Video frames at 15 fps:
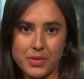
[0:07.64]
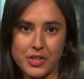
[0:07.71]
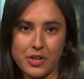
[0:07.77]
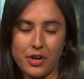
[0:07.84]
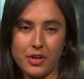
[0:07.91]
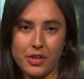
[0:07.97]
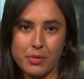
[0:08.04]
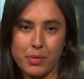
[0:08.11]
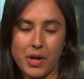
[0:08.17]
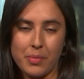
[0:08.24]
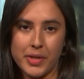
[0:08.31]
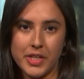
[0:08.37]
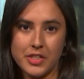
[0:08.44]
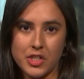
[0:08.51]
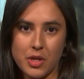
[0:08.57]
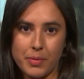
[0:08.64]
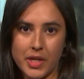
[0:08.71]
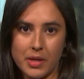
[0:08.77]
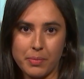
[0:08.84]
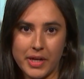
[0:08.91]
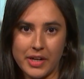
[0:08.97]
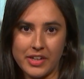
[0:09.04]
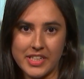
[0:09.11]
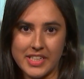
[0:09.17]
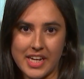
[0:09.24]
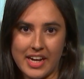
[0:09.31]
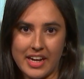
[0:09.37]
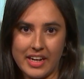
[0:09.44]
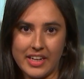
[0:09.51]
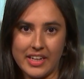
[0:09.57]
So the Premier Dominic
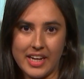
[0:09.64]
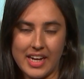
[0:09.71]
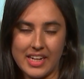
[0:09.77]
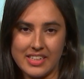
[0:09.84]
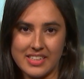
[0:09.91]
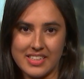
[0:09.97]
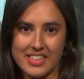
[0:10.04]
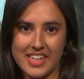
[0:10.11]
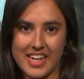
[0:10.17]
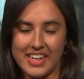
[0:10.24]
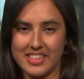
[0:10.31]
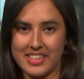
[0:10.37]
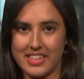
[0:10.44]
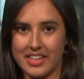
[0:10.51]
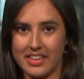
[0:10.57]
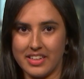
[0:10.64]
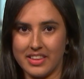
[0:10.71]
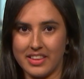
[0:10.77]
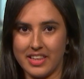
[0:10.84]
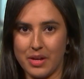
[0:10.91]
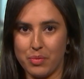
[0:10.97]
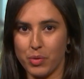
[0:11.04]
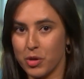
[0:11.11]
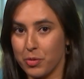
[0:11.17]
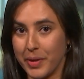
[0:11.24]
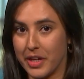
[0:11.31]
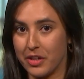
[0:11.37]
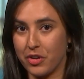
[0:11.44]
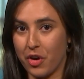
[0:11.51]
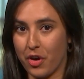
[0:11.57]
Perrottet has today said that there will
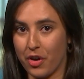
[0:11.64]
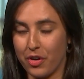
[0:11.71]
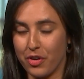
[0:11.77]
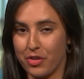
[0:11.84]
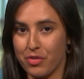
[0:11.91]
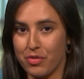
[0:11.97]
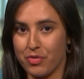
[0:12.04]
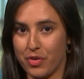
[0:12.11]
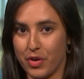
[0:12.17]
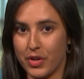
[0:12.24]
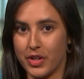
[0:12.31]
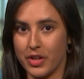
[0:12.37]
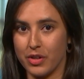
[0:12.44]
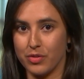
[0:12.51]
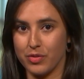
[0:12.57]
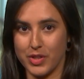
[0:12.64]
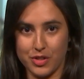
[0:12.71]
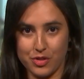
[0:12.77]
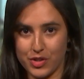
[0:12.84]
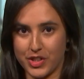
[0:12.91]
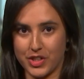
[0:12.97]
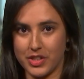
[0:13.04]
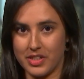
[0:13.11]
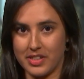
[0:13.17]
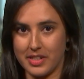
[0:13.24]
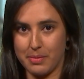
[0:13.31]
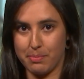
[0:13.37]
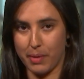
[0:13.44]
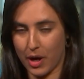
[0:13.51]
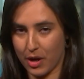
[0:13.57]
be no further restrictions
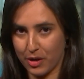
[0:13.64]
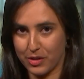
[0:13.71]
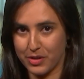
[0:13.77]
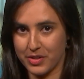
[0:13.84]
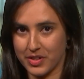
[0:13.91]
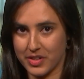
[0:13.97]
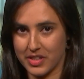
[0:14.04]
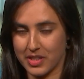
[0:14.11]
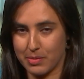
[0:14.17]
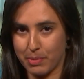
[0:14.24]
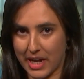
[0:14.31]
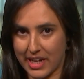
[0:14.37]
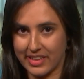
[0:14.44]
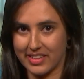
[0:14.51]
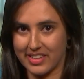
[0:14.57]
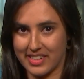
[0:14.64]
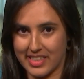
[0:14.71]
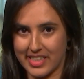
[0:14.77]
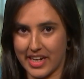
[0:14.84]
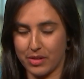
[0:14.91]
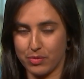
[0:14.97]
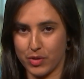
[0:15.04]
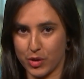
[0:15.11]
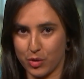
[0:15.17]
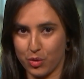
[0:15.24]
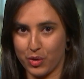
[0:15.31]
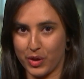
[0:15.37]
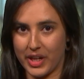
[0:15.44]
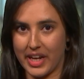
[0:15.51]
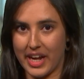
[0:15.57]
imposed, despite the state
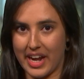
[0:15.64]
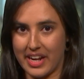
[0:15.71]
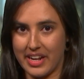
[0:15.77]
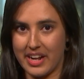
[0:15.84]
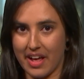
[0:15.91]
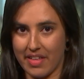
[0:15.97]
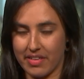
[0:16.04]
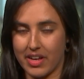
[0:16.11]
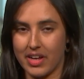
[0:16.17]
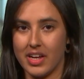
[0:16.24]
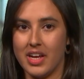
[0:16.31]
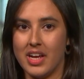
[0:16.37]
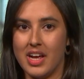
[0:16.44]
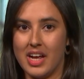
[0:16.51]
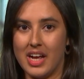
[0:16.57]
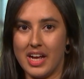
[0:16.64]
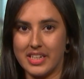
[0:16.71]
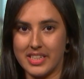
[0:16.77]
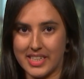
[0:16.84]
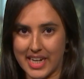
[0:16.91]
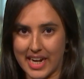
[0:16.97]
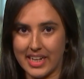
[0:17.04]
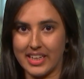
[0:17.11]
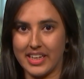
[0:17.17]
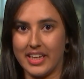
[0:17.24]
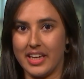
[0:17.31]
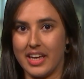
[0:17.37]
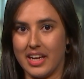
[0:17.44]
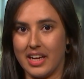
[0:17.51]
recording another daily